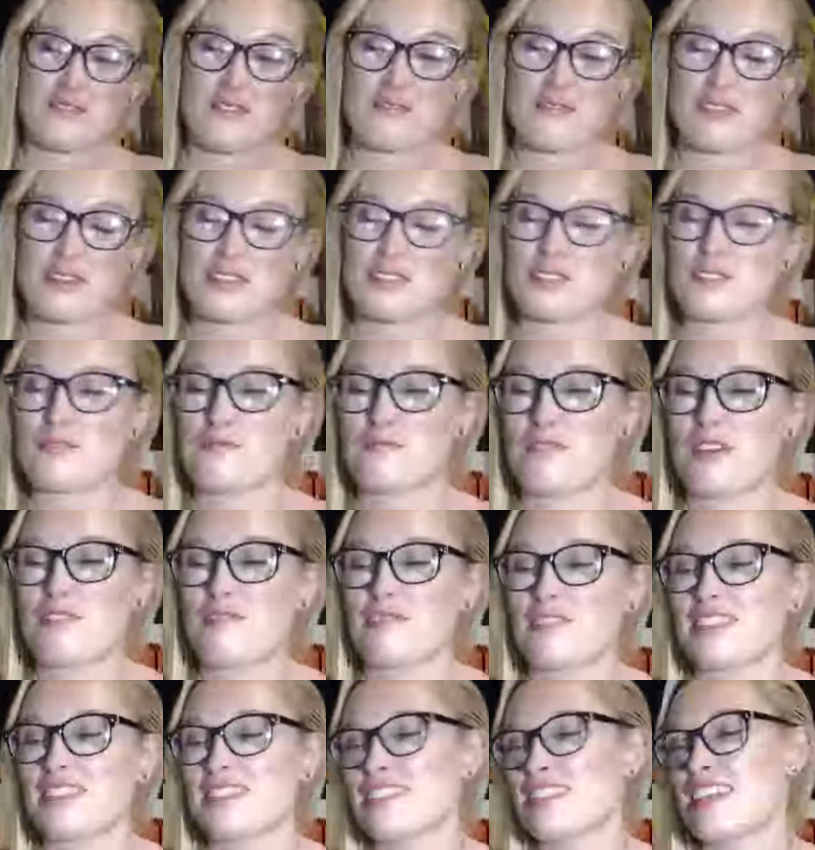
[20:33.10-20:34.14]
my personal
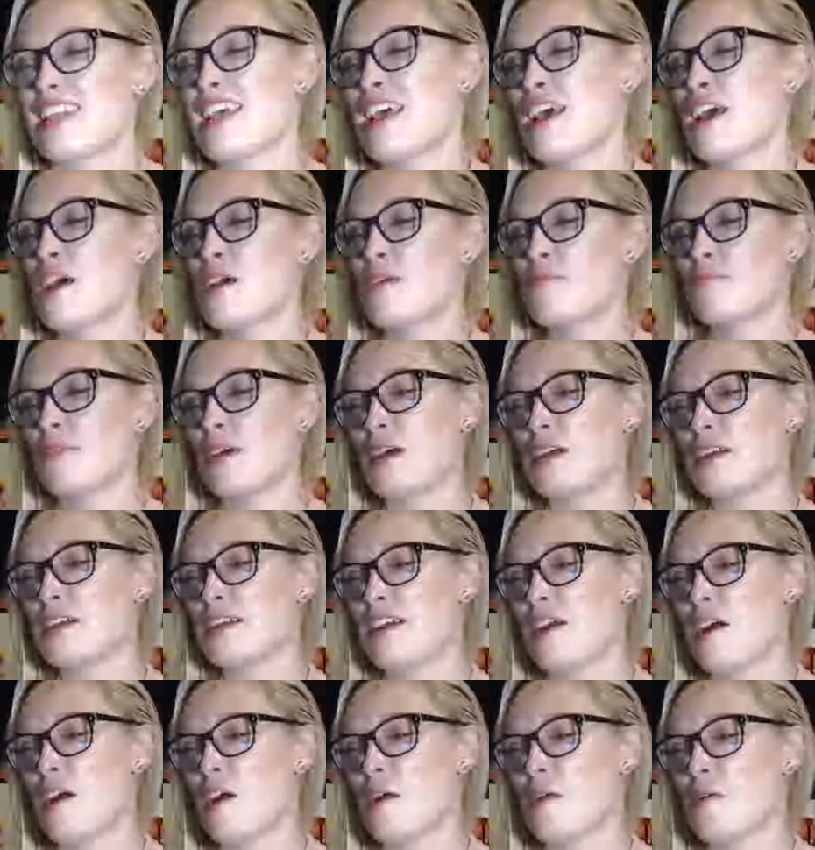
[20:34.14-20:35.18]
preference. But